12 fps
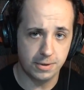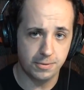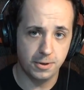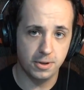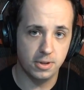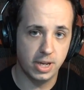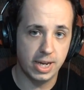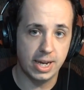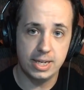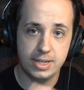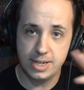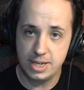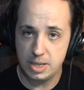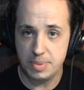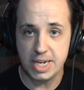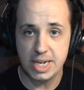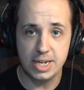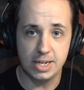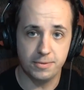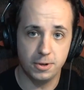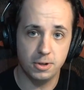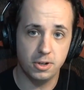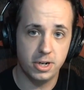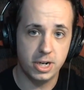If you're, like I said in the beginning, if
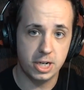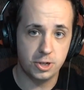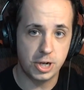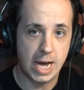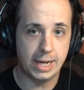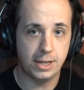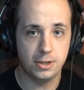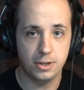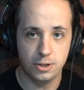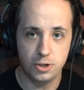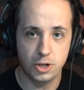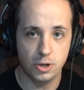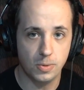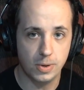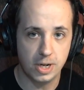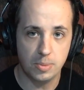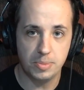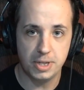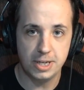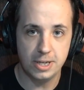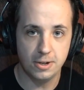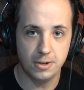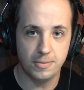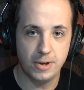you're learning Jack and Jill went up the
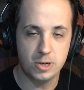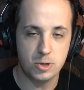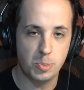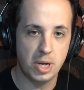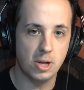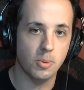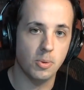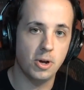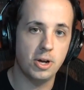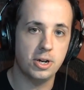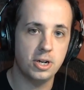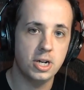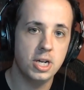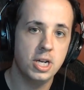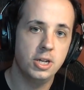hill to fetch a pail of water,